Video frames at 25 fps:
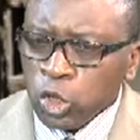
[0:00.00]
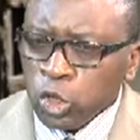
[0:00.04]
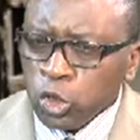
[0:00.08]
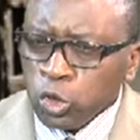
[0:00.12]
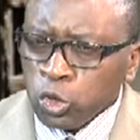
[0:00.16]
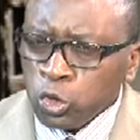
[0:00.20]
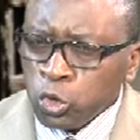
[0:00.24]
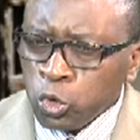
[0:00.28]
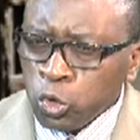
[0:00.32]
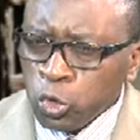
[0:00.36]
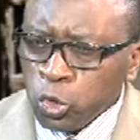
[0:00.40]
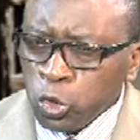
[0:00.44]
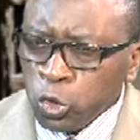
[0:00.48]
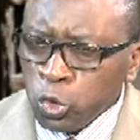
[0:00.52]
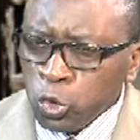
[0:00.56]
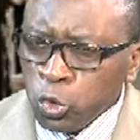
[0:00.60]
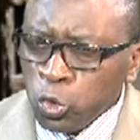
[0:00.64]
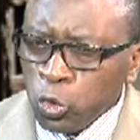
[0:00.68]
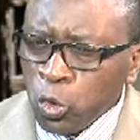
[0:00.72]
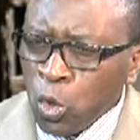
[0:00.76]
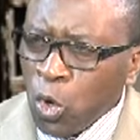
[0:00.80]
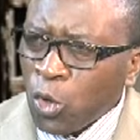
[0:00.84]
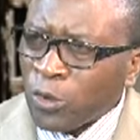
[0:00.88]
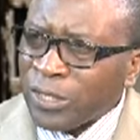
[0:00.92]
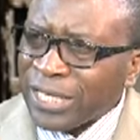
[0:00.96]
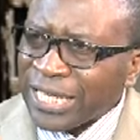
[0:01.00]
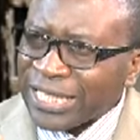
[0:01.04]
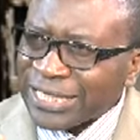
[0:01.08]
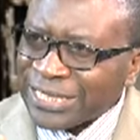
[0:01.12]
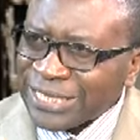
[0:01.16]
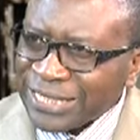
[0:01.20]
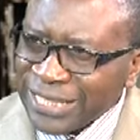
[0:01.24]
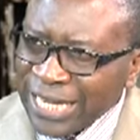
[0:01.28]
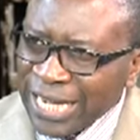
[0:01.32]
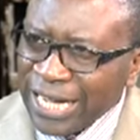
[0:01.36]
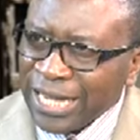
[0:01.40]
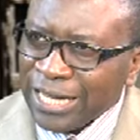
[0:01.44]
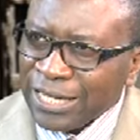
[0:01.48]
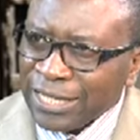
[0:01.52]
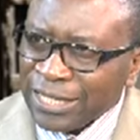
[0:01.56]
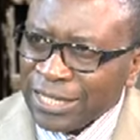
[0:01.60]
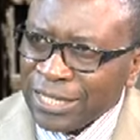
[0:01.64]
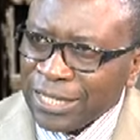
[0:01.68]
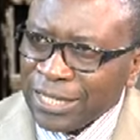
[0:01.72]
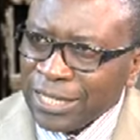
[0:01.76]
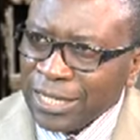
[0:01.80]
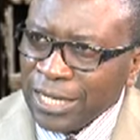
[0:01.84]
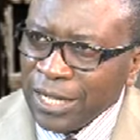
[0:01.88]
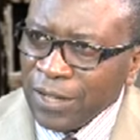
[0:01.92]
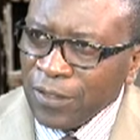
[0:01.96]
Do you understand
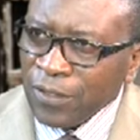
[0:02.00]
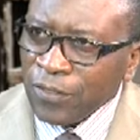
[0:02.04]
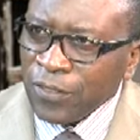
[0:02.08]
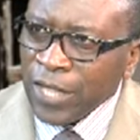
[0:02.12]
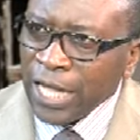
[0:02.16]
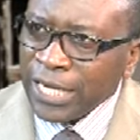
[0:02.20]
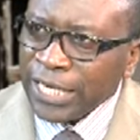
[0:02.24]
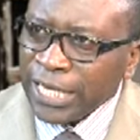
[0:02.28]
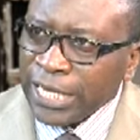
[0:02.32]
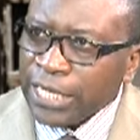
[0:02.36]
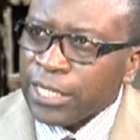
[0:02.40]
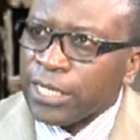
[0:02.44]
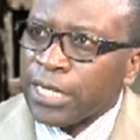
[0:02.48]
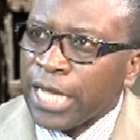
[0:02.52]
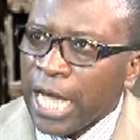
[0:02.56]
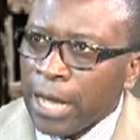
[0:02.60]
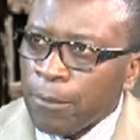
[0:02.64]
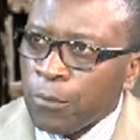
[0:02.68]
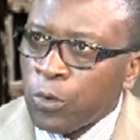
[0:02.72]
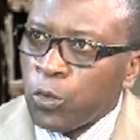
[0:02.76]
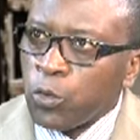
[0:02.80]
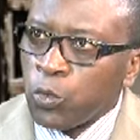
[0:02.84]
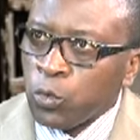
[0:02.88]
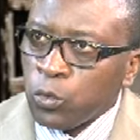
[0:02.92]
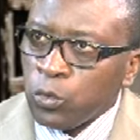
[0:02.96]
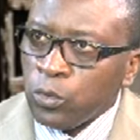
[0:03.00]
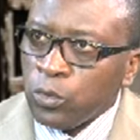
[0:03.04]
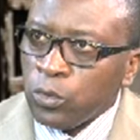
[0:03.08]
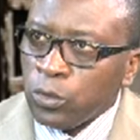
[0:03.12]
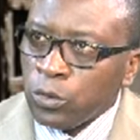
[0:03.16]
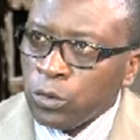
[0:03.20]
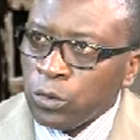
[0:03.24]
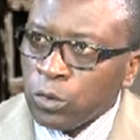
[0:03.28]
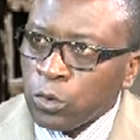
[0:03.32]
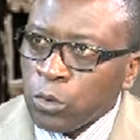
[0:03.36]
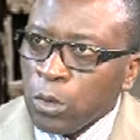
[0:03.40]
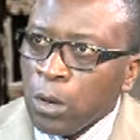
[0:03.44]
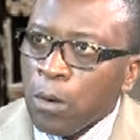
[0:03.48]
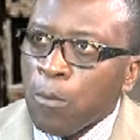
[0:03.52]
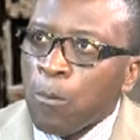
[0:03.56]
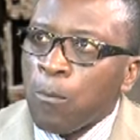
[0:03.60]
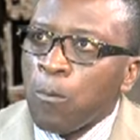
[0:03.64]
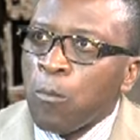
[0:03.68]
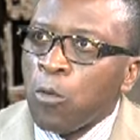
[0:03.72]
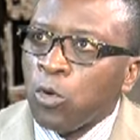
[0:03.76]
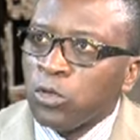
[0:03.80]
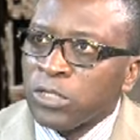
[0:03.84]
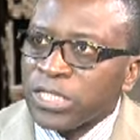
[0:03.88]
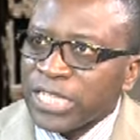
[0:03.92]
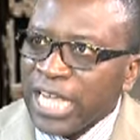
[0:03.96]
that in Cameroon,
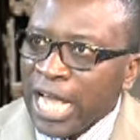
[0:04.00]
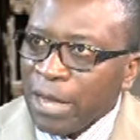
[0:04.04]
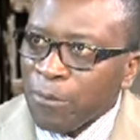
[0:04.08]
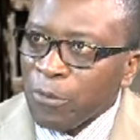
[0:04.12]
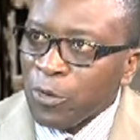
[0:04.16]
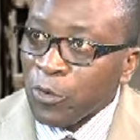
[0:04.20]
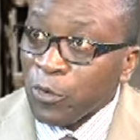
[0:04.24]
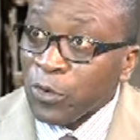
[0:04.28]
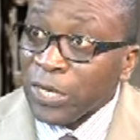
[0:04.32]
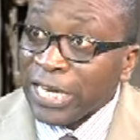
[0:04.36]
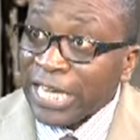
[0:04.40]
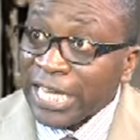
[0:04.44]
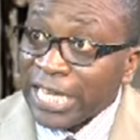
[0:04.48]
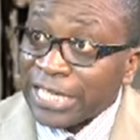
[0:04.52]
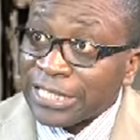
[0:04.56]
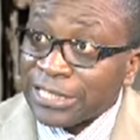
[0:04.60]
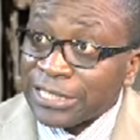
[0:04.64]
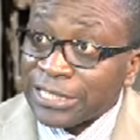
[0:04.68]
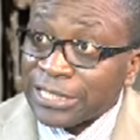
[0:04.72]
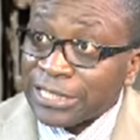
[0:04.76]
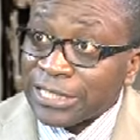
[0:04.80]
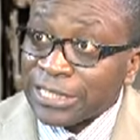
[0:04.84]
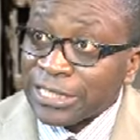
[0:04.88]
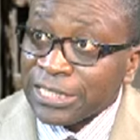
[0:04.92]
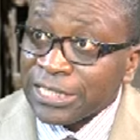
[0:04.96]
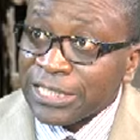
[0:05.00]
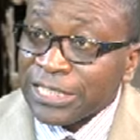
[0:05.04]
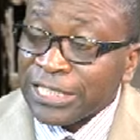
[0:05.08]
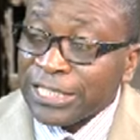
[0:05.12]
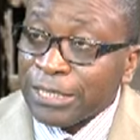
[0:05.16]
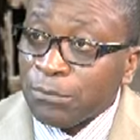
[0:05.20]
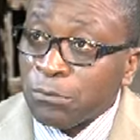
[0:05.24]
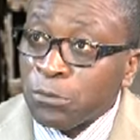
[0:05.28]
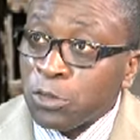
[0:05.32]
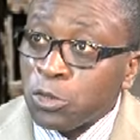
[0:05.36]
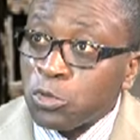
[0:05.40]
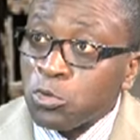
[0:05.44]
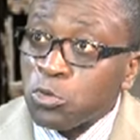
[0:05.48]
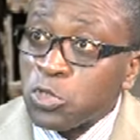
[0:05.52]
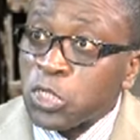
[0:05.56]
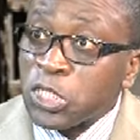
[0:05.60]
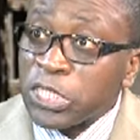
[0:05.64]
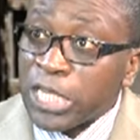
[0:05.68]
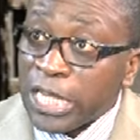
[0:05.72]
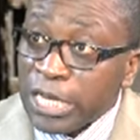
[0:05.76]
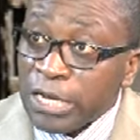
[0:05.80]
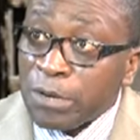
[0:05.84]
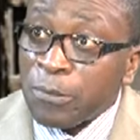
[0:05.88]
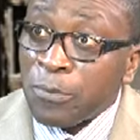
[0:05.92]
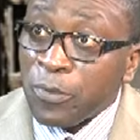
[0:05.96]
most Cameroonians seems to
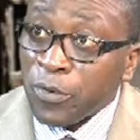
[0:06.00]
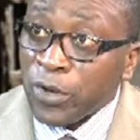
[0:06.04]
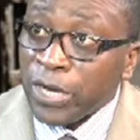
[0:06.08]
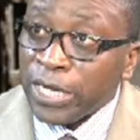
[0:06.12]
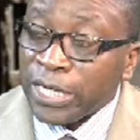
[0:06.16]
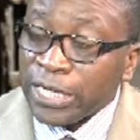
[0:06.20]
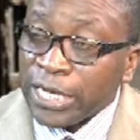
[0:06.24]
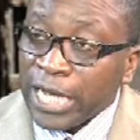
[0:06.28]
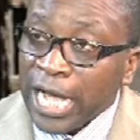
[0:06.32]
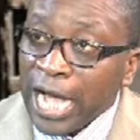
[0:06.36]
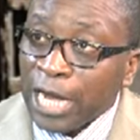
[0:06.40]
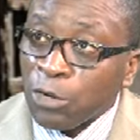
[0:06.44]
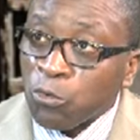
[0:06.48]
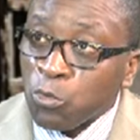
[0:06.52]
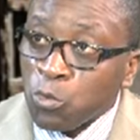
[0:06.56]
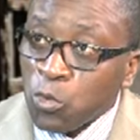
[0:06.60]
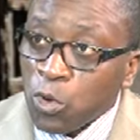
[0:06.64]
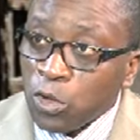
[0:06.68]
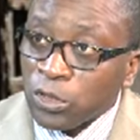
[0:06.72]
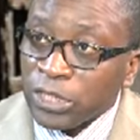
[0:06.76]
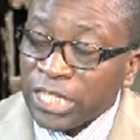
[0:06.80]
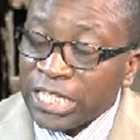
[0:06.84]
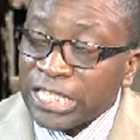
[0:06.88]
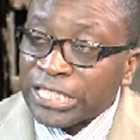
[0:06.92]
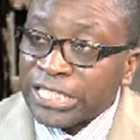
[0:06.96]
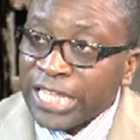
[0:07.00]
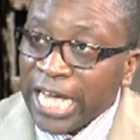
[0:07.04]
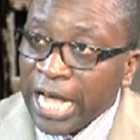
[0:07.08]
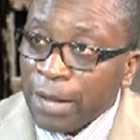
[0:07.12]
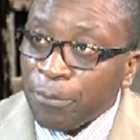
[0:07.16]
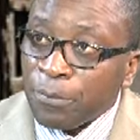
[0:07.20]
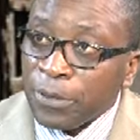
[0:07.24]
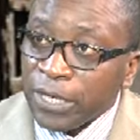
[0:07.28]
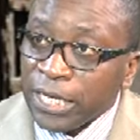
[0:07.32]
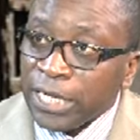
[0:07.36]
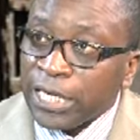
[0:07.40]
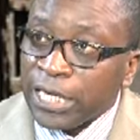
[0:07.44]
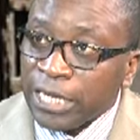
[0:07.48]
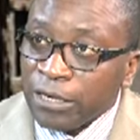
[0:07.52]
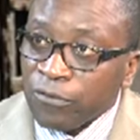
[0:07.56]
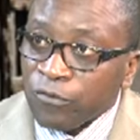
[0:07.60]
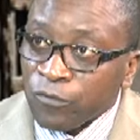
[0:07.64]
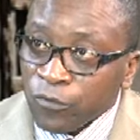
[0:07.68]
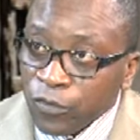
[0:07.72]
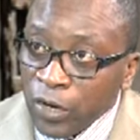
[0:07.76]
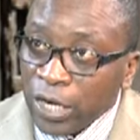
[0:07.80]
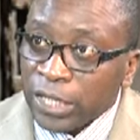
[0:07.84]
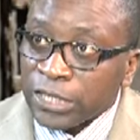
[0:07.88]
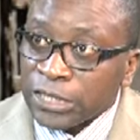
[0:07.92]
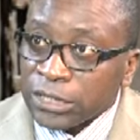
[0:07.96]
celebrate at what is happening in
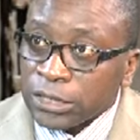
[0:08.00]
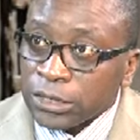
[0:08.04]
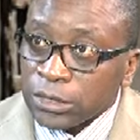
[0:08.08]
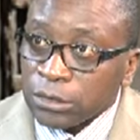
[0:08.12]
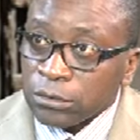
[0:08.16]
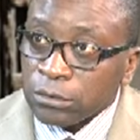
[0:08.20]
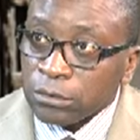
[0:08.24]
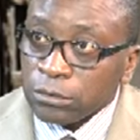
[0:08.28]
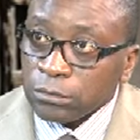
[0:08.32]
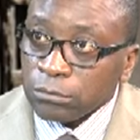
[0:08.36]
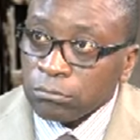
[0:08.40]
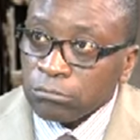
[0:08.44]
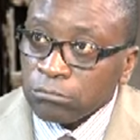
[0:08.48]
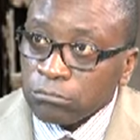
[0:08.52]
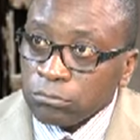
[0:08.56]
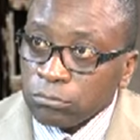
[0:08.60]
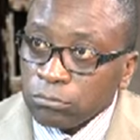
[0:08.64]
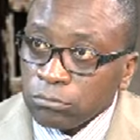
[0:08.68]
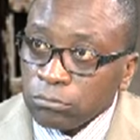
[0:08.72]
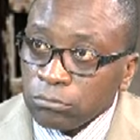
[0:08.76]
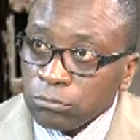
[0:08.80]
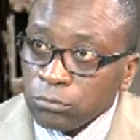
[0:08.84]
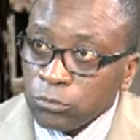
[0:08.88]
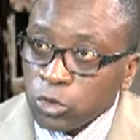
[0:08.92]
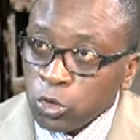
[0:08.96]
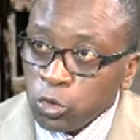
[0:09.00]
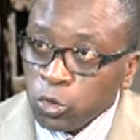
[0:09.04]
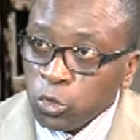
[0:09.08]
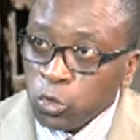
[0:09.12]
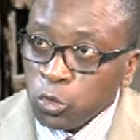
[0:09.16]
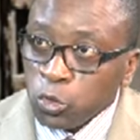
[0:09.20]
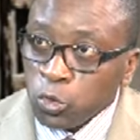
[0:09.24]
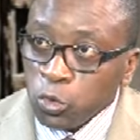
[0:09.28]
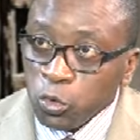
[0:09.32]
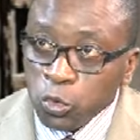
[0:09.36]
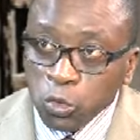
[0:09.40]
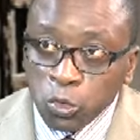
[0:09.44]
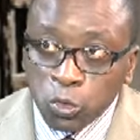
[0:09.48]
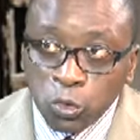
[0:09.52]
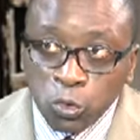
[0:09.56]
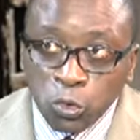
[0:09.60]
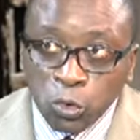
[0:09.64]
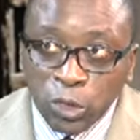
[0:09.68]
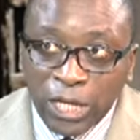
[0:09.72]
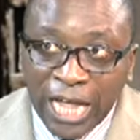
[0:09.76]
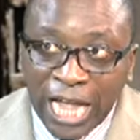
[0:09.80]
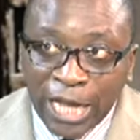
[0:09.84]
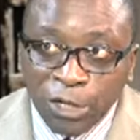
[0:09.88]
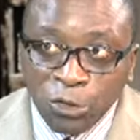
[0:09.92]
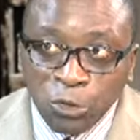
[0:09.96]
France? Do you,
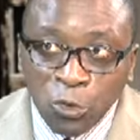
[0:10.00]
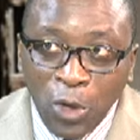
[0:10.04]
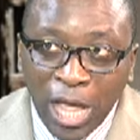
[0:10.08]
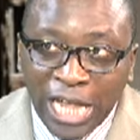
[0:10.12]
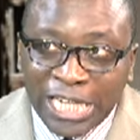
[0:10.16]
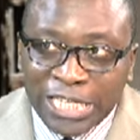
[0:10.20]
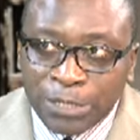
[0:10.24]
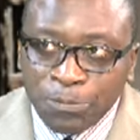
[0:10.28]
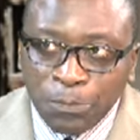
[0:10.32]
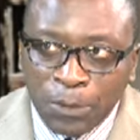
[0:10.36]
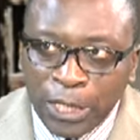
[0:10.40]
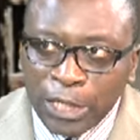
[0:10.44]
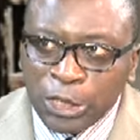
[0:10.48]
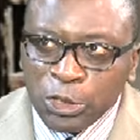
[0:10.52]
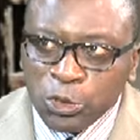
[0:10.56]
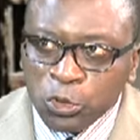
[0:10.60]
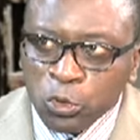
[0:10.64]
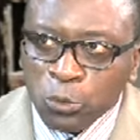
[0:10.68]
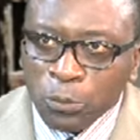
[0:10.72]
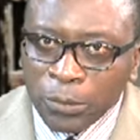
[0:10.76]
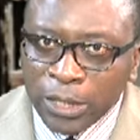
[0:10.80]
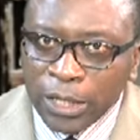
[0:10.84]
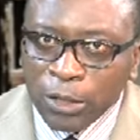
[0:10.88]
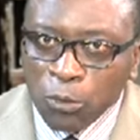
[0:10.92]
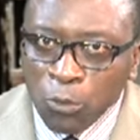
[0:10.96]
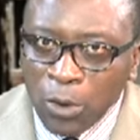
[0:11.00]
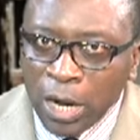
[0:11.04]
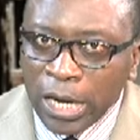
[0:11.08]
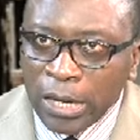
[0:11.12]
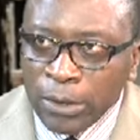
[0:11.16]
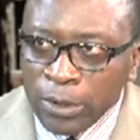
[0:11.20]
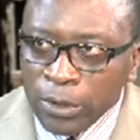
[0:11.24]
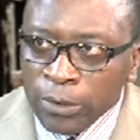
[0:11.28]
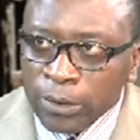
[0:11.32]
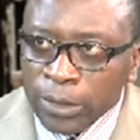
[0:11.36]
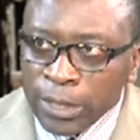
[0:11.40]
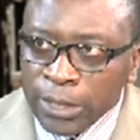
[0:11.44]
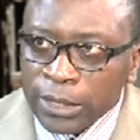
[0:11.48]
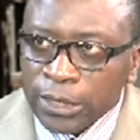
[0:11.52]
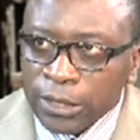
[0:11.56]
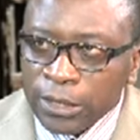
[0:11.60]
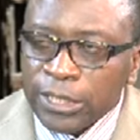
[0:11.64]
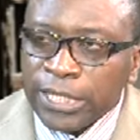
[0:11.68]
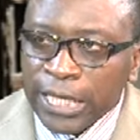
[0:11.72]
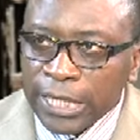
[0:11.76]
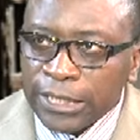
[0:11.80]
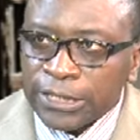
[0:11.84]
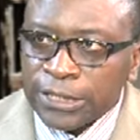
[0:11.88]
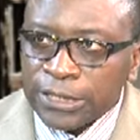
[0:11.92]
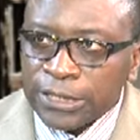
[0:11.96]
can you explain to me one yes. Yes.